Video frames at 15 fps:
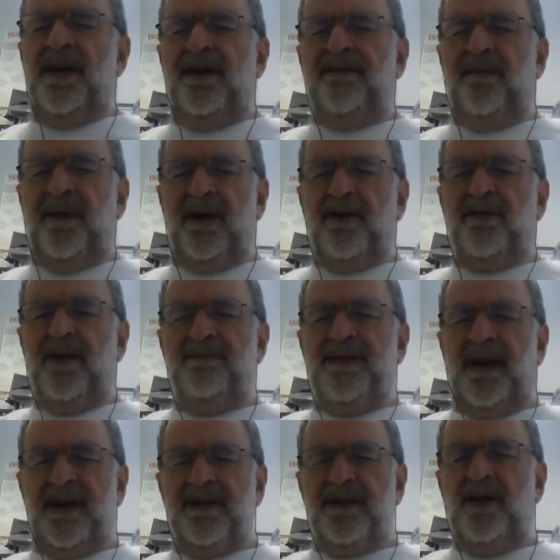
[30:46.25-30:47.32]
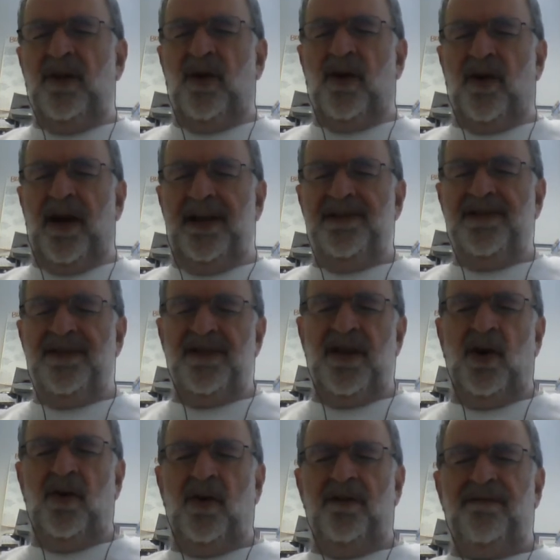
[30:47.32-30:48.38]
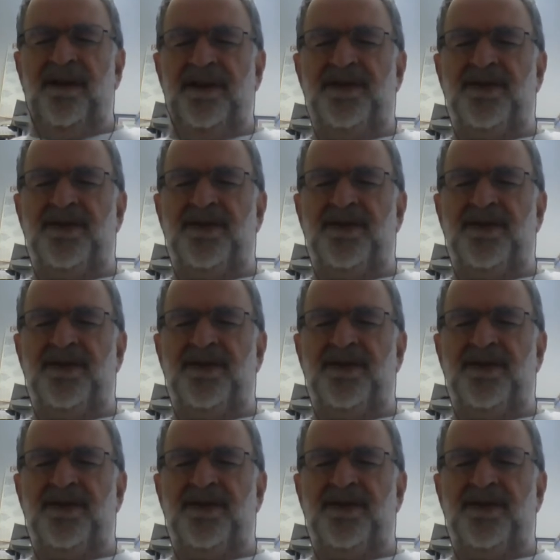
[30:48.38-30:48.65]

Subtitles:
enough about krypton chloride to know if it